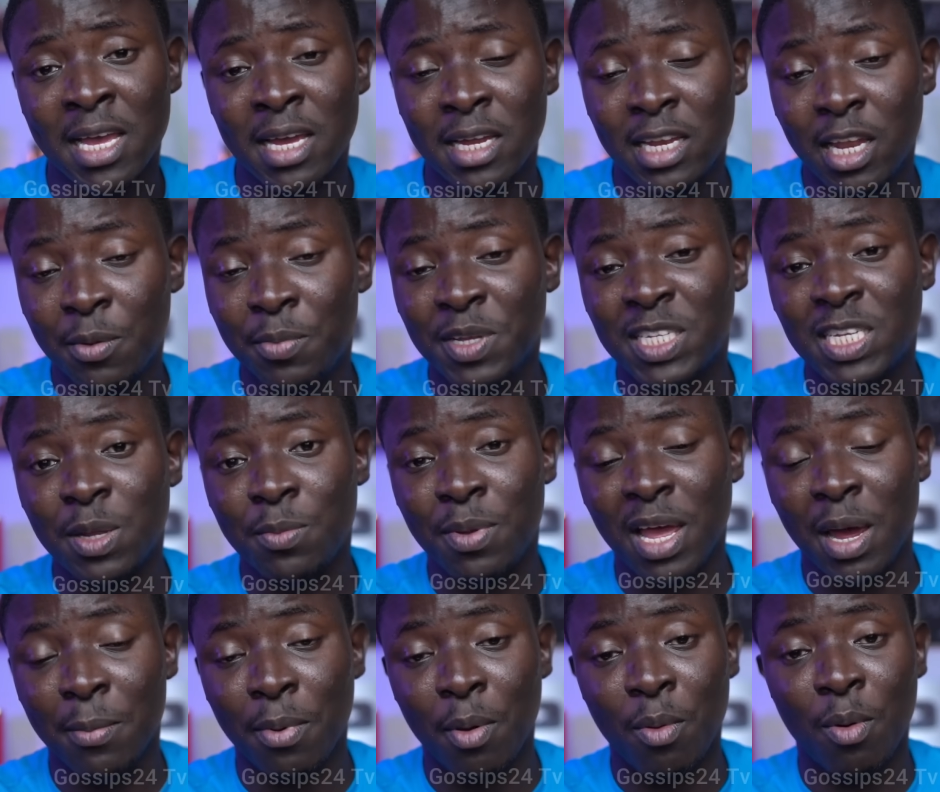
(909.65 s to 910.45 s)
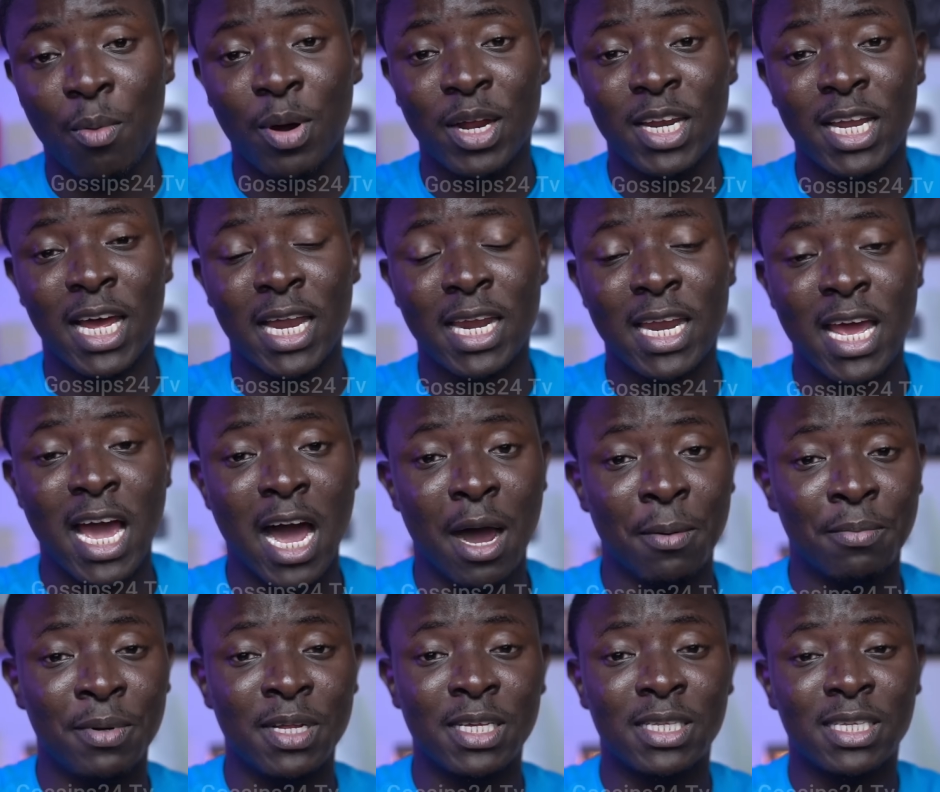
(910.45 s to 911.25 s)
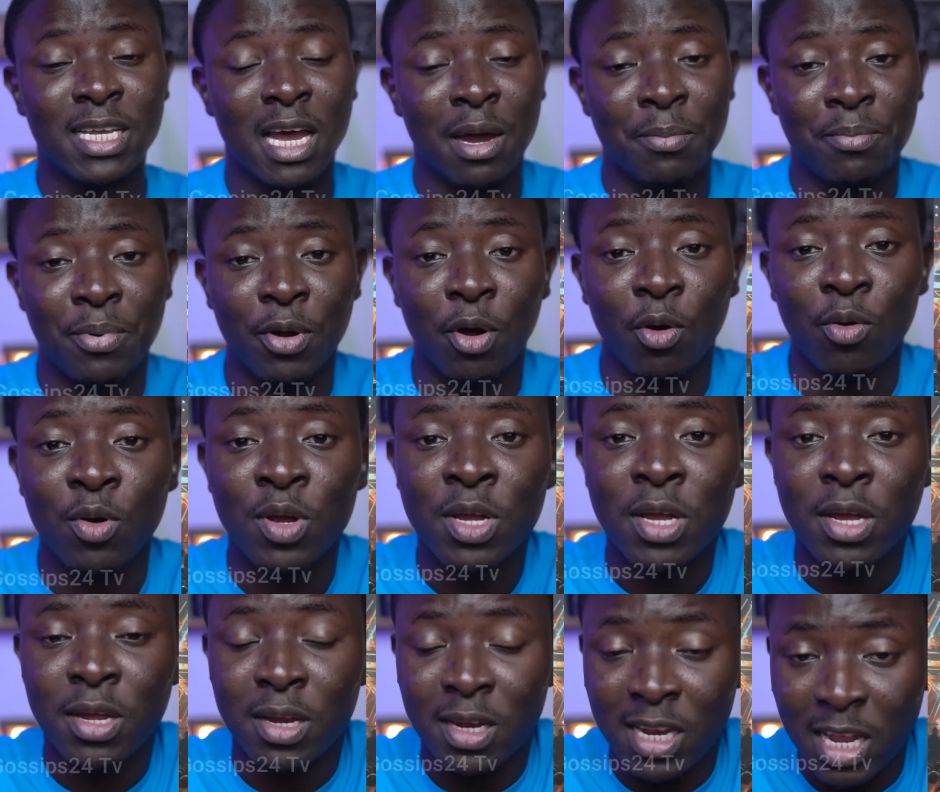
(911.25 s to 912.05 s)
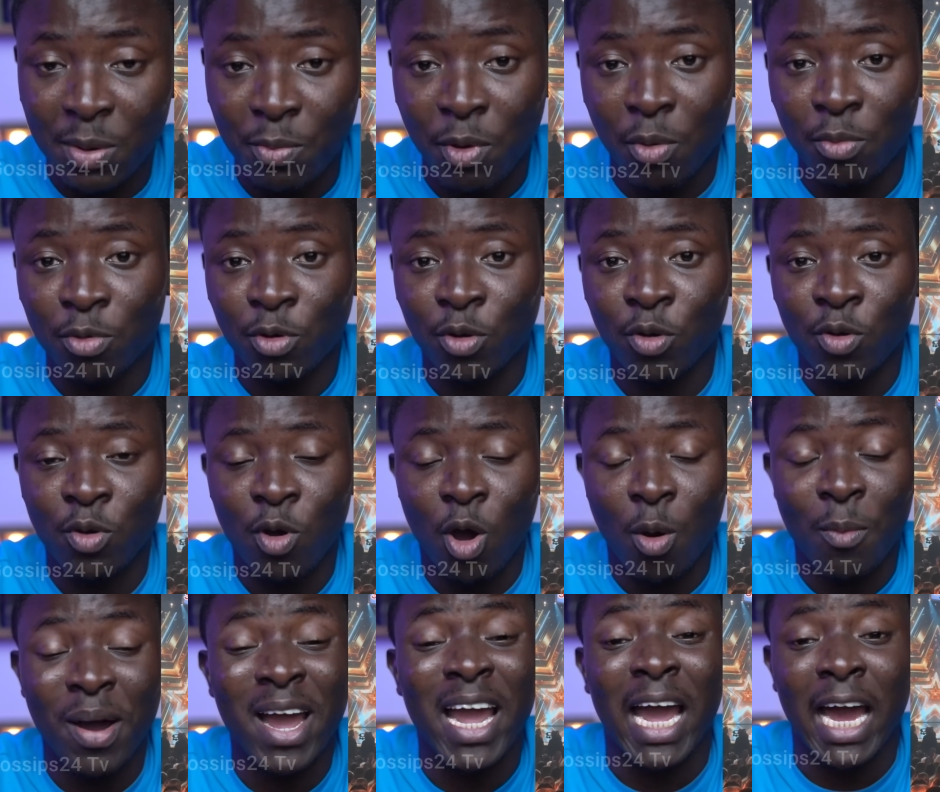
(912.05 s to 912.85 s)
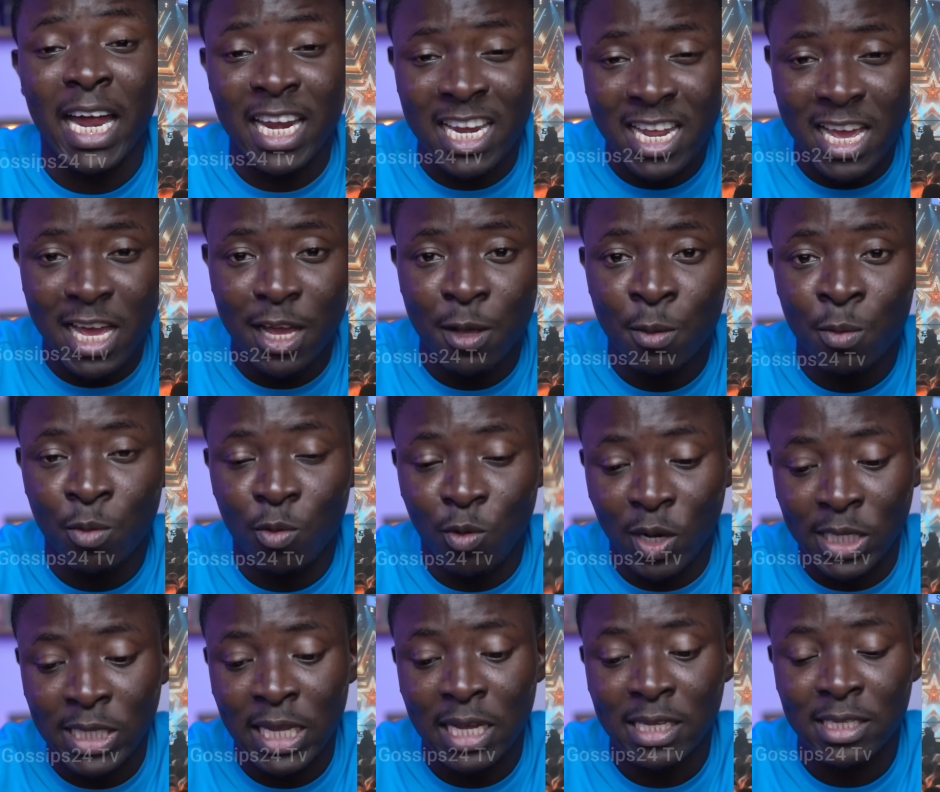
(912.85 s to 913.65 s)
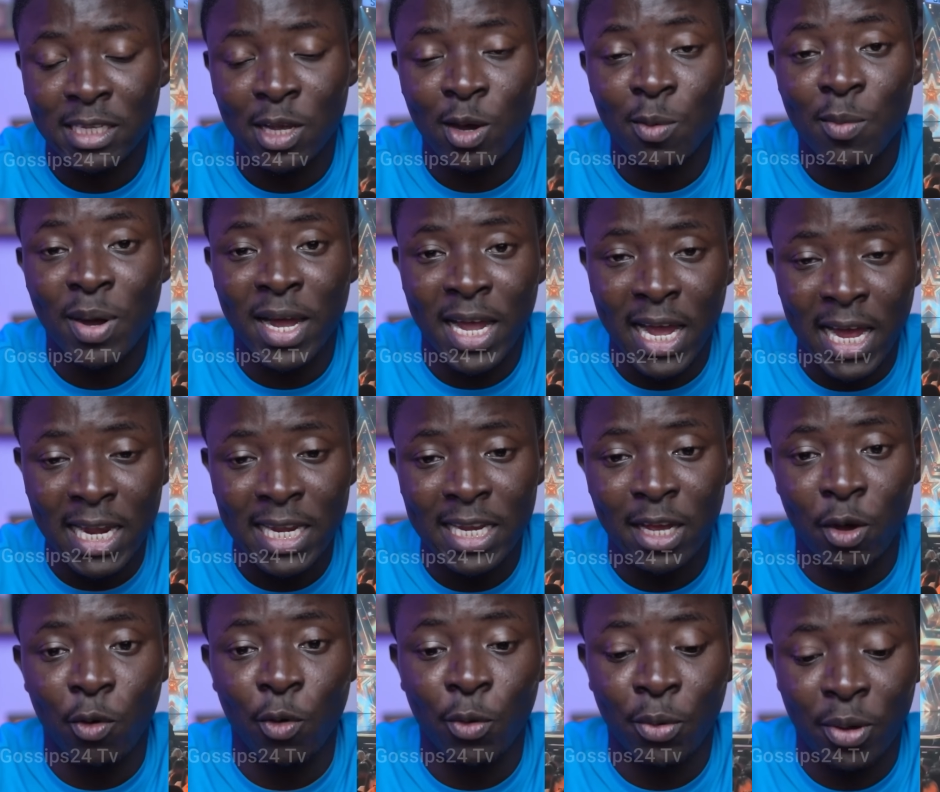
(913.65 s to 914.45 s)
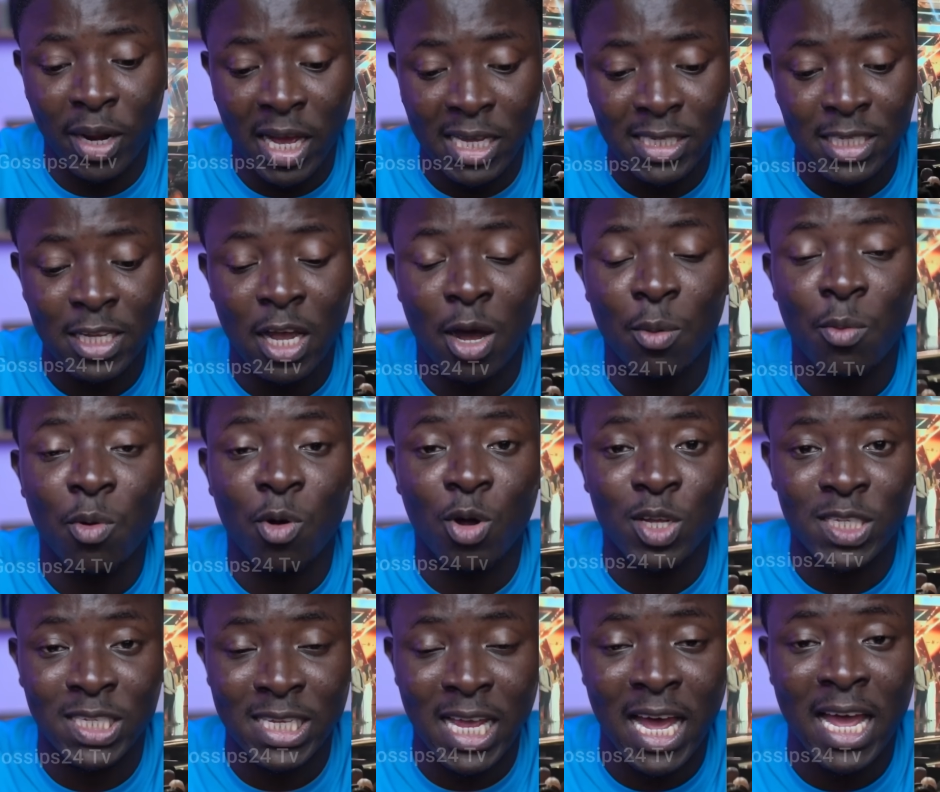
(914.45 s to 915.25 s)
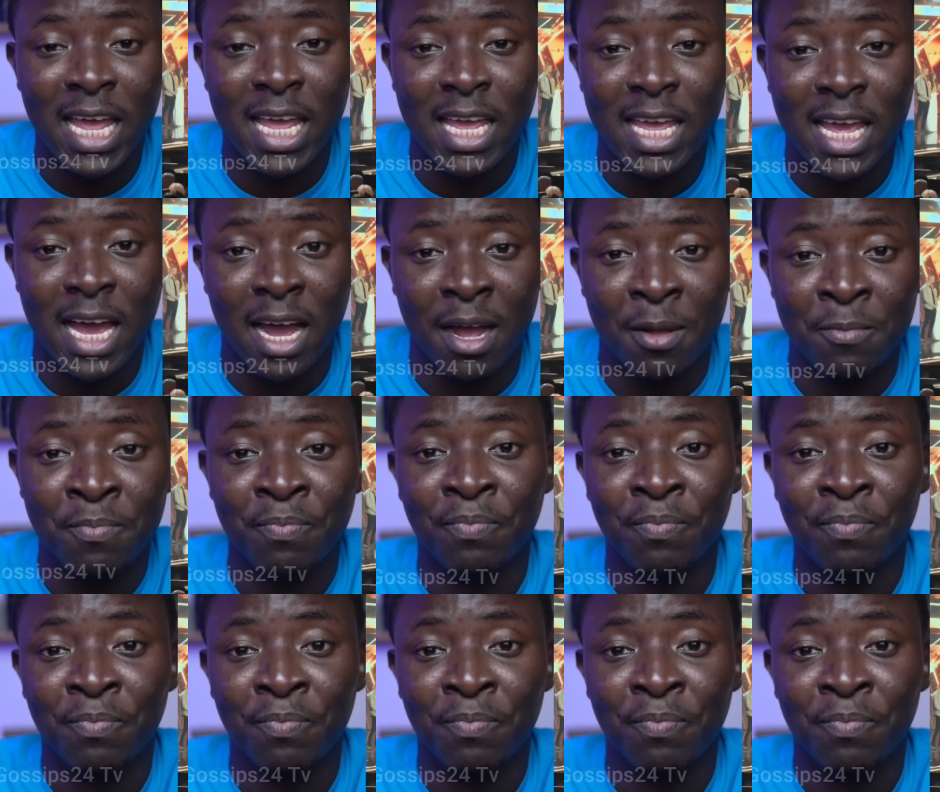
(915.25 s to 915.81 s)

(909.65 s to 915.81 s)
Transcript: The BCB above what the updates are blow. Name no, or my idea. What I say, or my idea. Osha Sam, Mokasa, yeah.